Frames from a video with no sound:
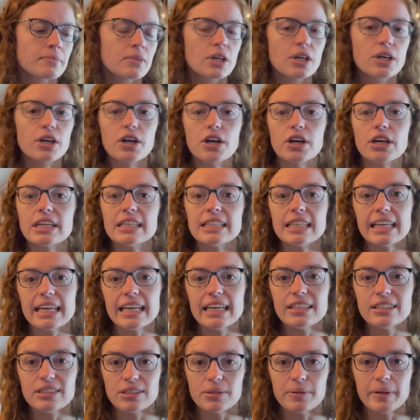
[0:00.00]
currently
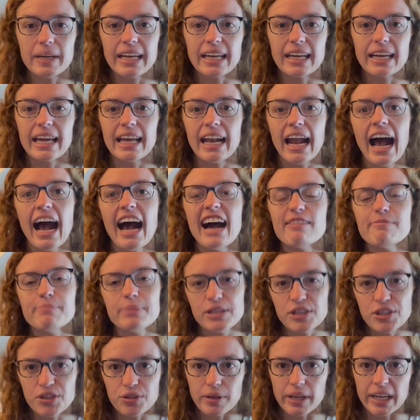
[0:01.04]
doing and have
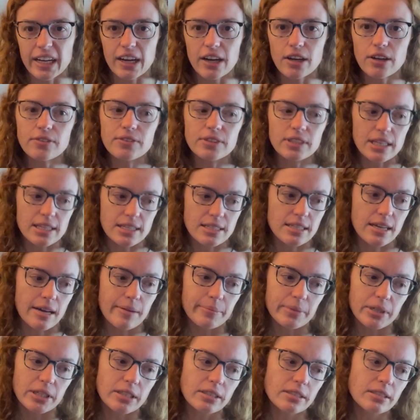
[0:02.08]
been doing over the
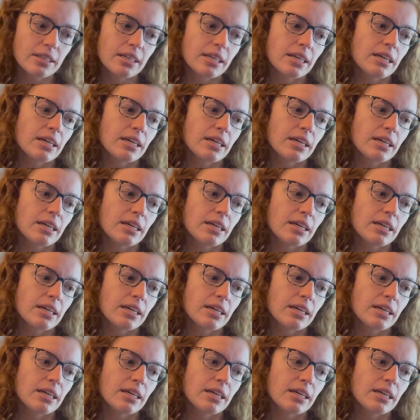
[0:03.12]
summer